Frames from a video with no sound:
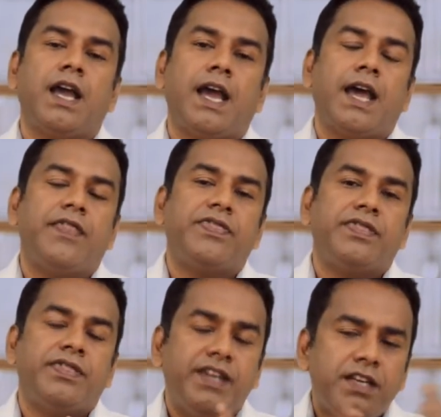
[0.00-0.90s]
and
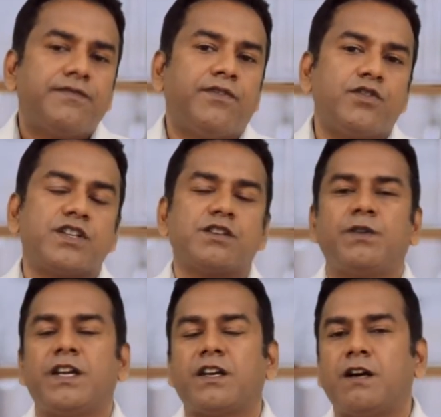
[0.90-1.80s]
these forces
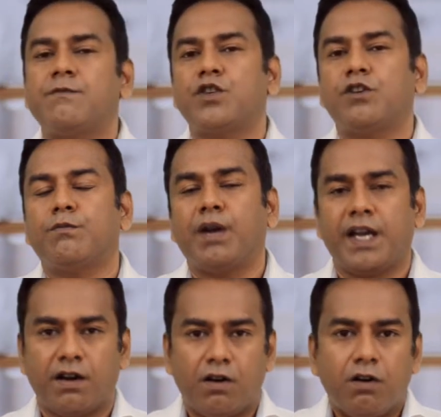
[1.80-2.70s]
when it comes into
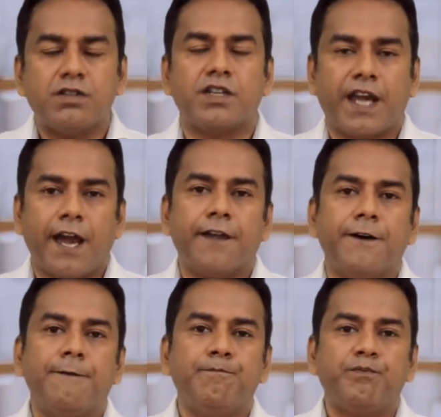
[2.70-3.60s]
play all
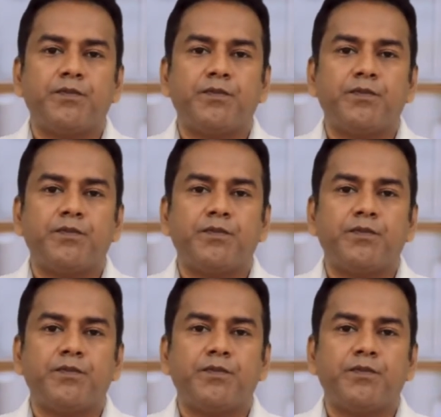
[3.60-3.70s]
together